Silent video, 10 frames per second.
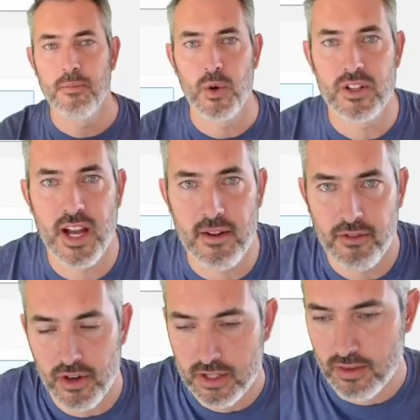more time
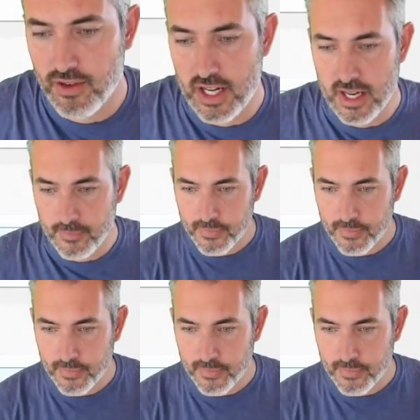for it to run.